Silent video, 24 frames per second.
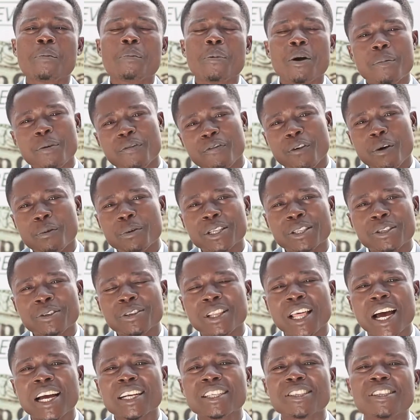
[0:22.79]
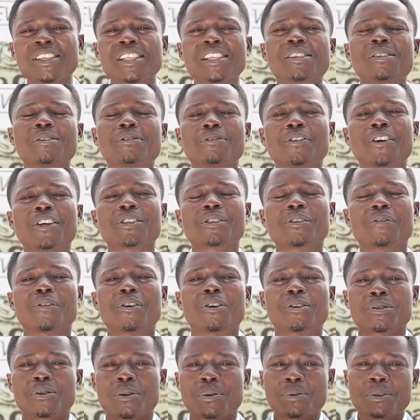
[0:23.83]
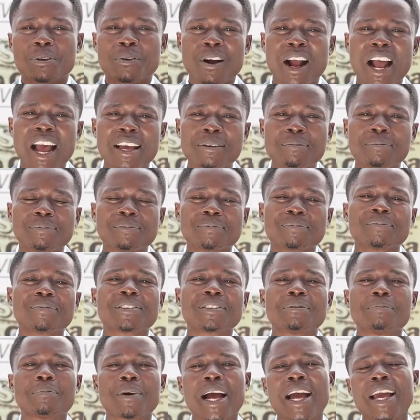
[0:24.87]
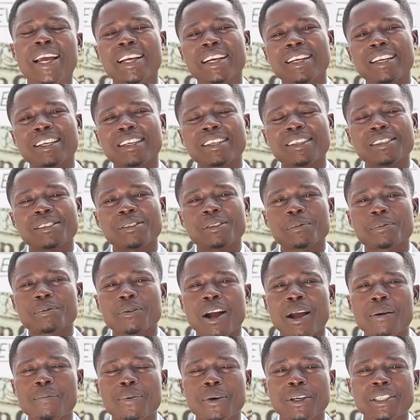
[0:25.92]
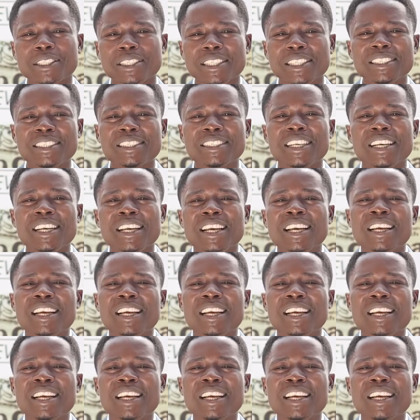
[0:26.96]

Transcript: But before we do that, you need to first of all subscribe by clicking the subscribe button.